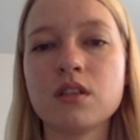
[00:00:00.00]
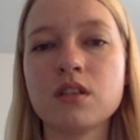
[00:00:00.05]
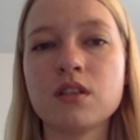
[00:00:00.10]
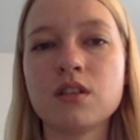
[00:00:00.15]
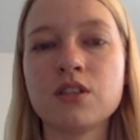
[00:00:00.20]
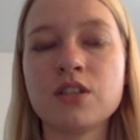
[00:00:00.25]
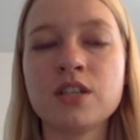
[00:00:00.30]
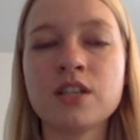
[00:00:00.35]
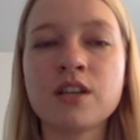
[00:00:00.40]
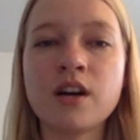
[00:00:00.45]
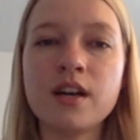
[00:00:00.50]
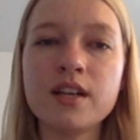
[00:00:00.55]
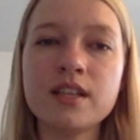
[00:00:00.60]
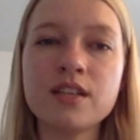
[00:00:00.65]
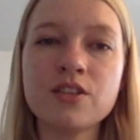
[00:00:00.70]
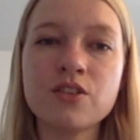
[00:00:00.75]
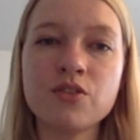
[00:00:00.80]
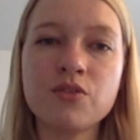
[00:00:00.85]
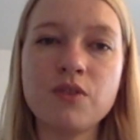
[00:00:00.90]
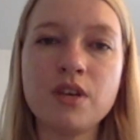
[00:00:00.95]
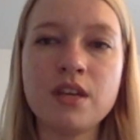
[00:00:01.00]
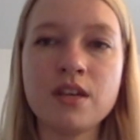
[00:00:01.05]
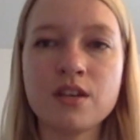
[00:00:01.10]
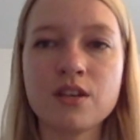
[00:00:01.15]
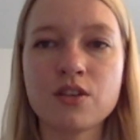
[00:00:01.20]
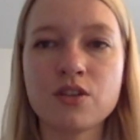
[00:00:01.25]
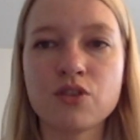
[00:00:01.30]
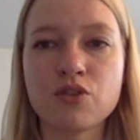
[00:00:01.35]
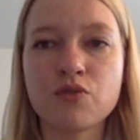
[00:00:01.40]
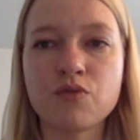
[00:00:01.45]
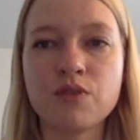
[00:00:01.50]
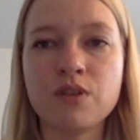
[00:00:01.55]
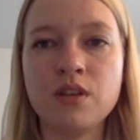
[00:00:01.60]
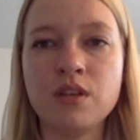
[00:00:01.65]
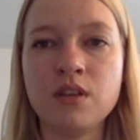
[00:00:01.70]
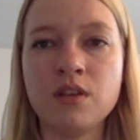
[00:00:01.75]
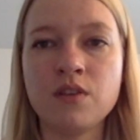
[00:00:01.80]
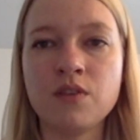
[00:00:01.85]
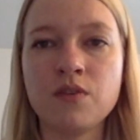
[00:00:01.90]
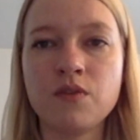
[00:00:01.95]
she had gone into
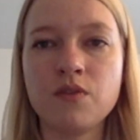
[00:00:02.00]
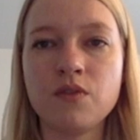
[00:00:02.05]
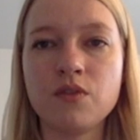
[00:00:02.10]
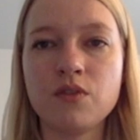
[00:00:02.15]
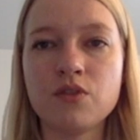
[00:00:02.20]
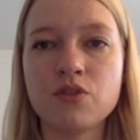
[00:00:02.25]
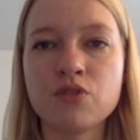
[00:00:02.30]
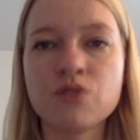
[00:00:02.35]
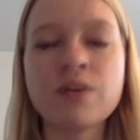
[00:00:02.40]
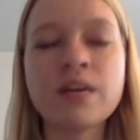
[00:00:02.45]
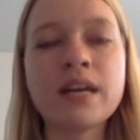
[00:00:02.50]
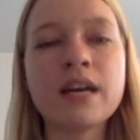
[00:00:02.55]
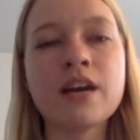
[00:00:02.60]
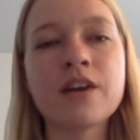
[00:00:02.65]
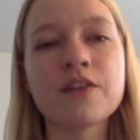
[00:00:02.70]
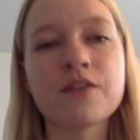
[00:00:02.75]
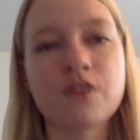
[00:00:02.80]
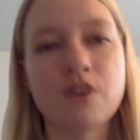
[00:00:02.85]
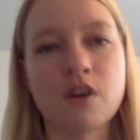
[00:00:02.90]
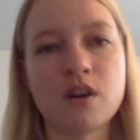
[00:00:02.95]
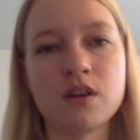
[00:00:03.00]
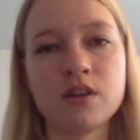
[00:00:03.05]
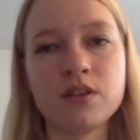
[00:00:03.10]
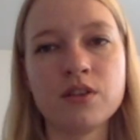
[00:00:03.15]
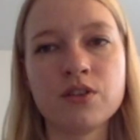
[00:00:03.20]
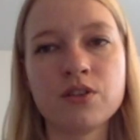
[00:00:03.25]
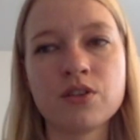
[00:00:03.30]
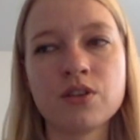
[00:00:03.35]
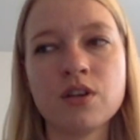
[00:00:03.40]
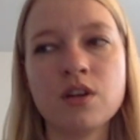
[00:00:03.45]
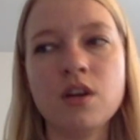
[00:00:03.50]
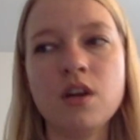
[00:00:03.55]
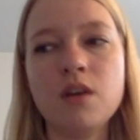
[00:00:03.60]
industry straight out of college